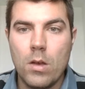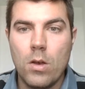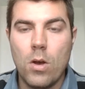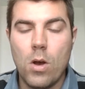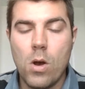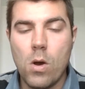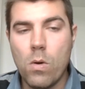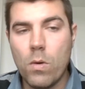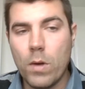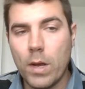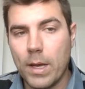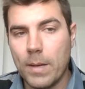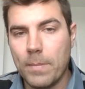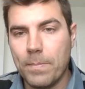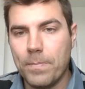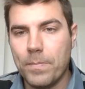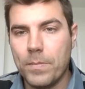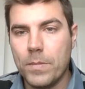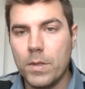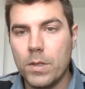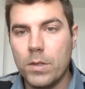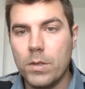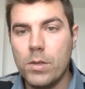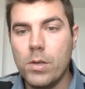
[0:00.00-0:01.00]
Okay,
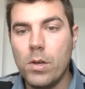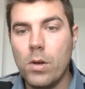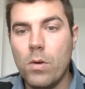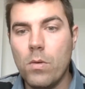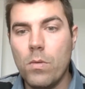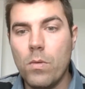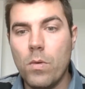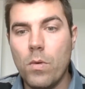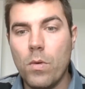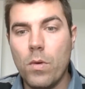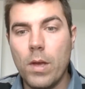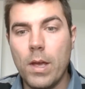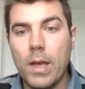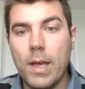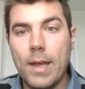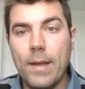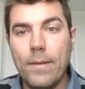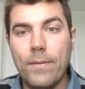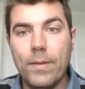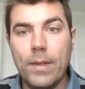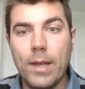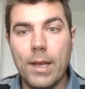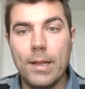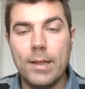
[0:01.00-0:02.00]
so
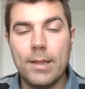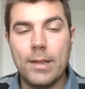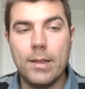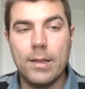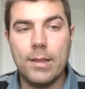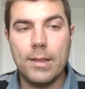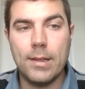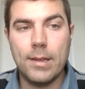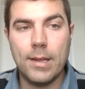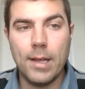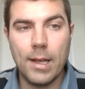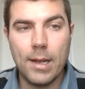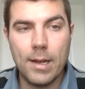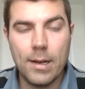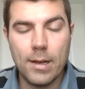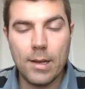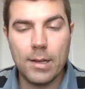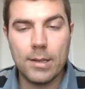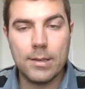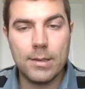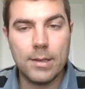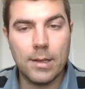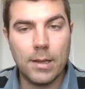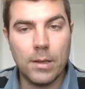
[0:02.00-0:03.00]
if they did
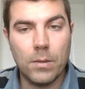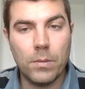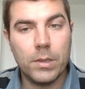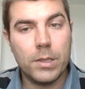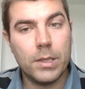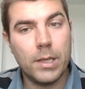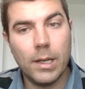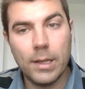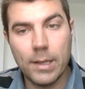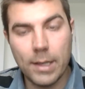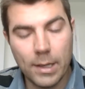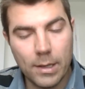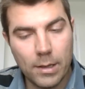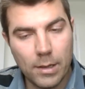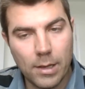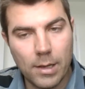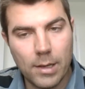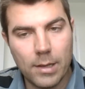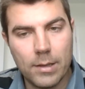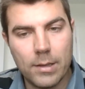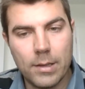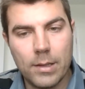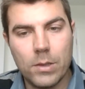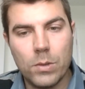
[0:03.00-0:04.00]
not sell, which they did
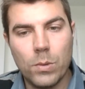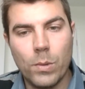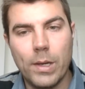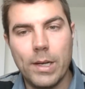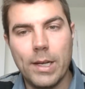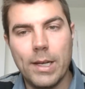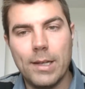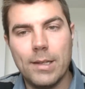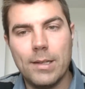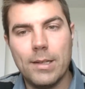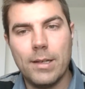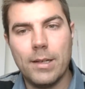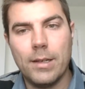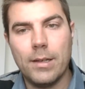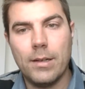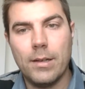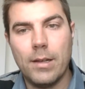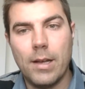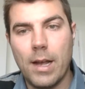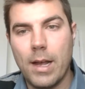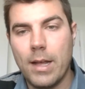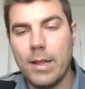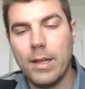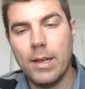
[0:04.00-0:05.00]
not in 2018,
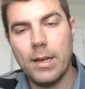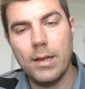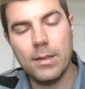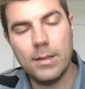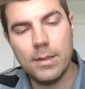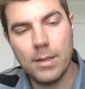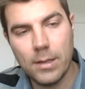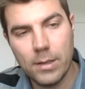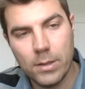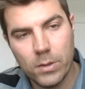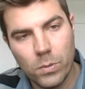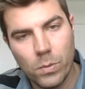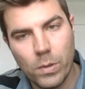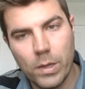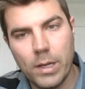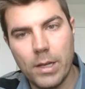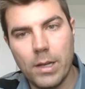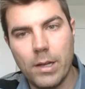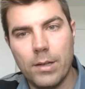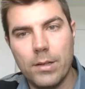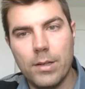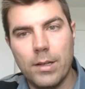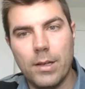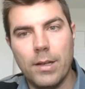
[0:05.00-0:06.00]
and they didn't sell in
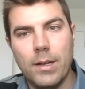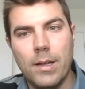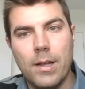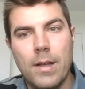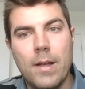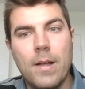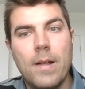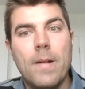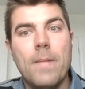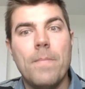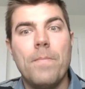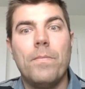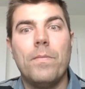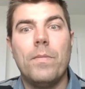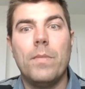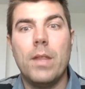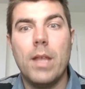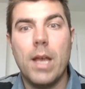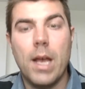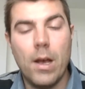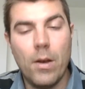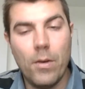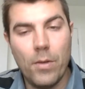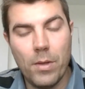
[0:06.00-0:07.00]
2019,
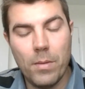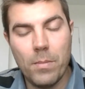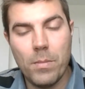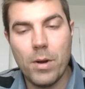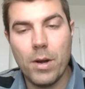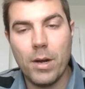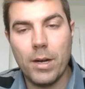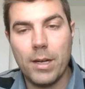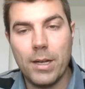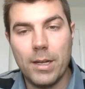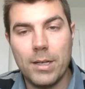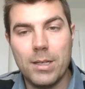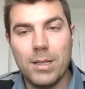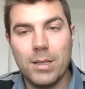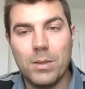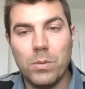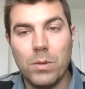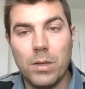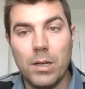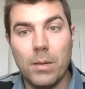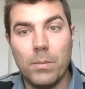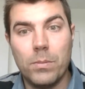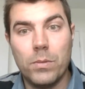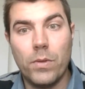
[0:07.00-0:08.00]
now the market just
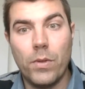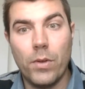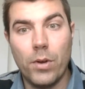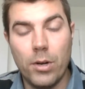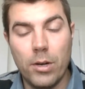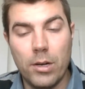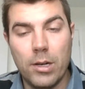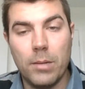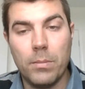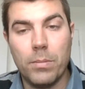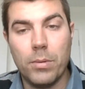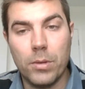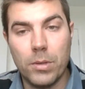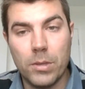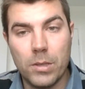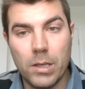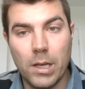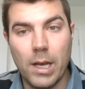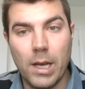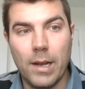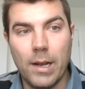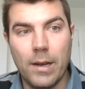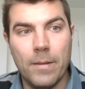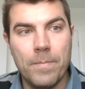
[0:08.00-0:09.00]
went up
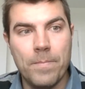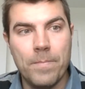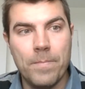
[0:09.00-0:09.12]
30%.